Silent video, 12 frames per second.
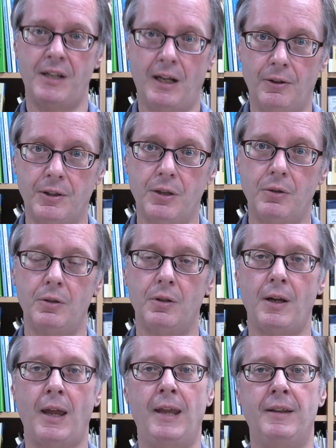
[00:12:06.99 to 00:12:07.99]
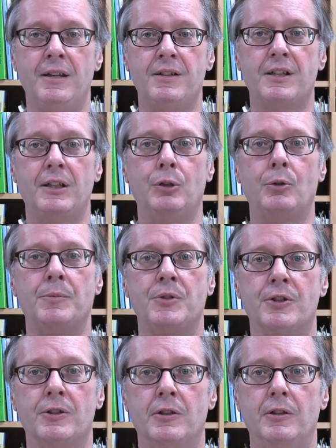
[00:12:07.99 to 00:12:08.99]
tell you and things that you
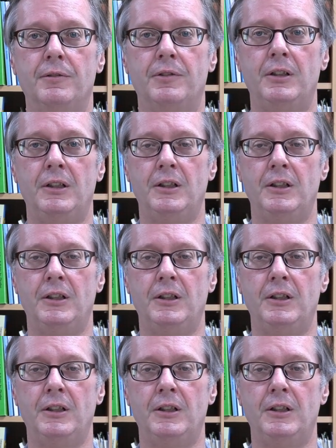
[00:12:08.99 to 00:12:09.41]
observe,